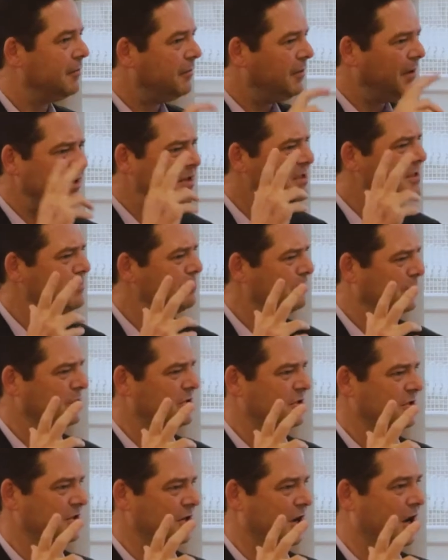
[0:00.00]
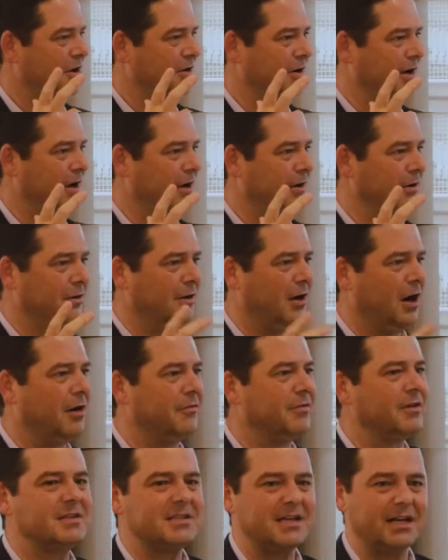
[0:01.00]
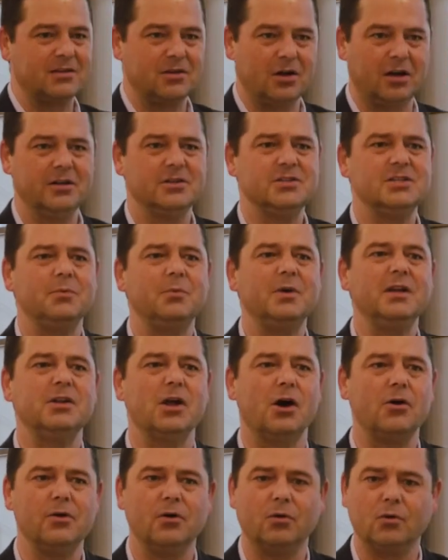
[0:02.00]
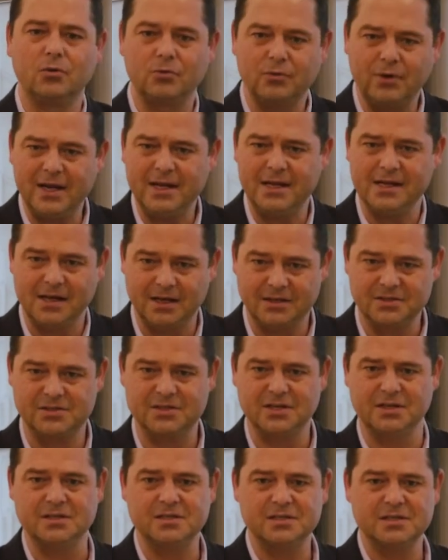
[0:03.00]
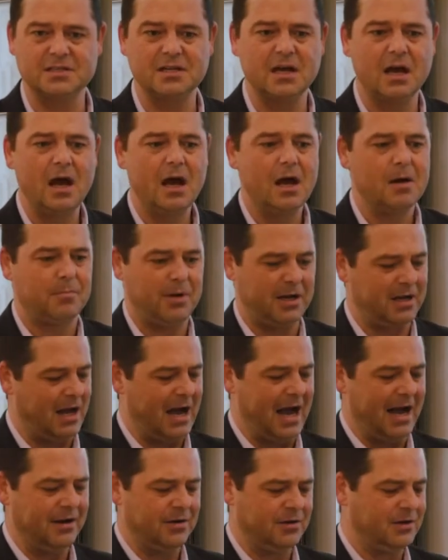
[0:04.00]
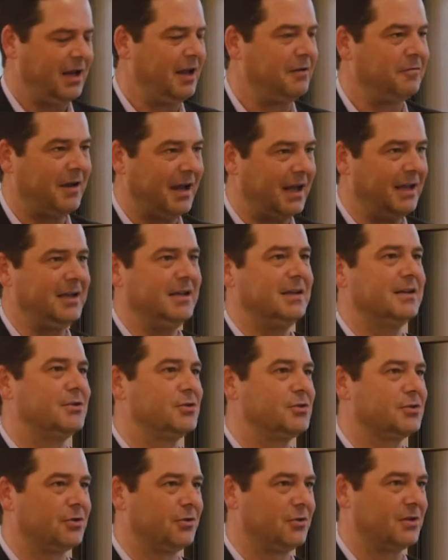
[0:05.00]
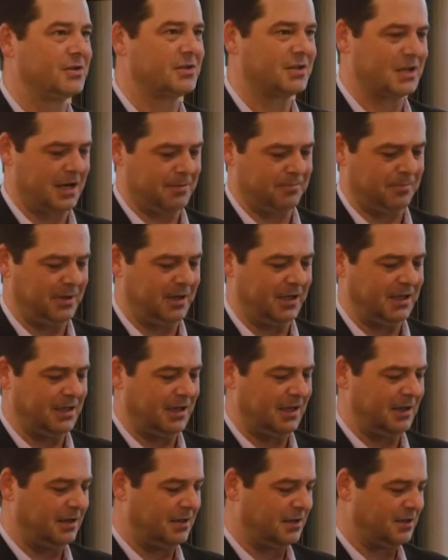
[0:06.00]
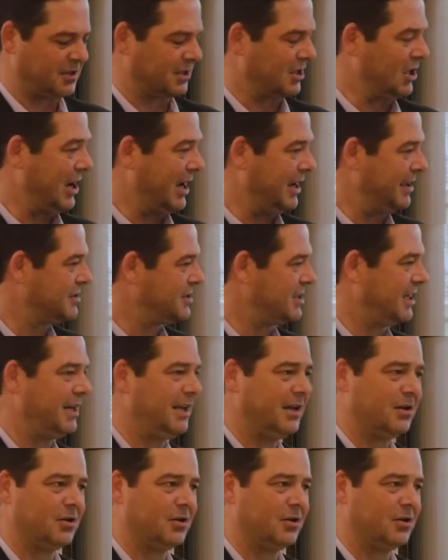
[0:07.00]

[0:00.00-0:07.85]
Very simple scenario of a technology we know already exists, but I don't have any insurance company clients, any